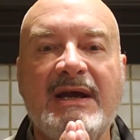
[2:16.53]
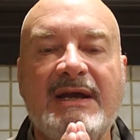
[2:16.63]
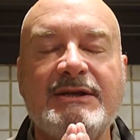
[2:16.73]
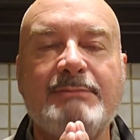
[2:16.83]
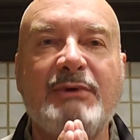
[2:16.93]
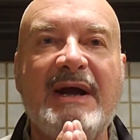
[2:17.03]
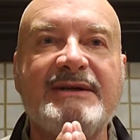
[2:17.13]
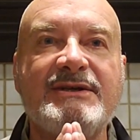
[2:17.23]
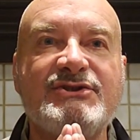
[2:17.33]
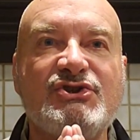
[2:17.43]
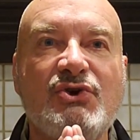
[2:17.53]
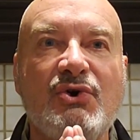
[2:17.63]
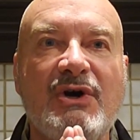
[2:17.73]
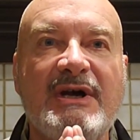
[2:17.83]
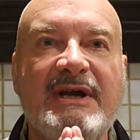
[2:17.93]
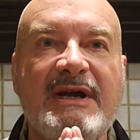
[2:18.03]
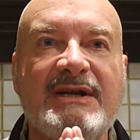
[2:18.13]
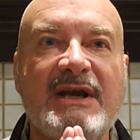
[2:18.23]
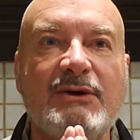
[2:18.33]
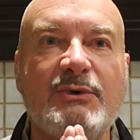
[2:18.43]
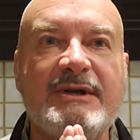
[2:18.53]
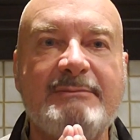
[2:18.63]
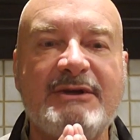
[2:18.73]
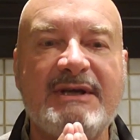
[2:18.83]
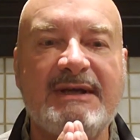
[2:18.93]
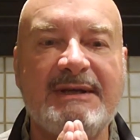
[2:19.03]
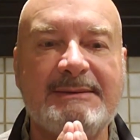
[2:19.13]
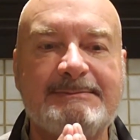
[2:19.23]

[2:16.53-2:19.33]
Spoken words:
and to practice joy and equanimity.